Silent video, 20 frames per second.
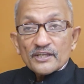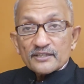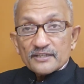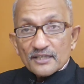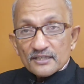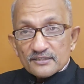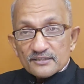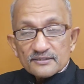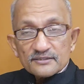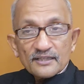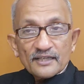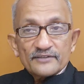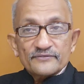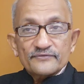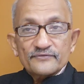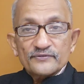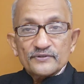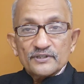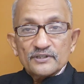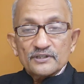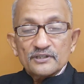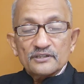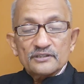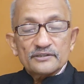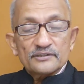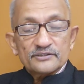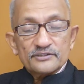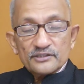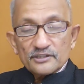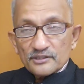Yes, life
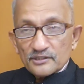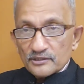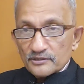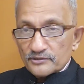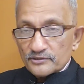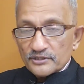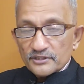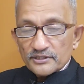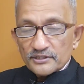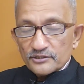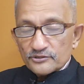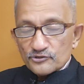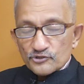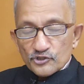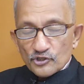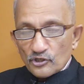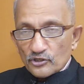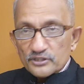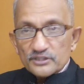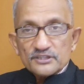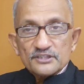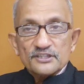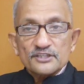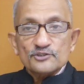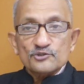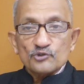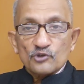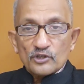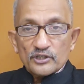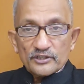the insurance
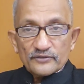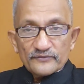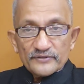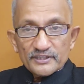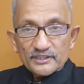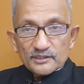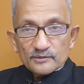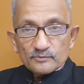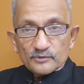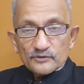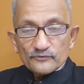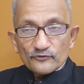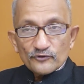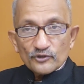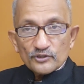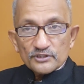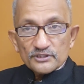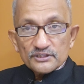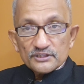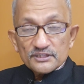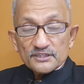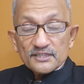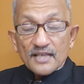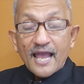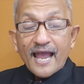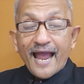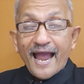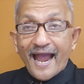is not available for this.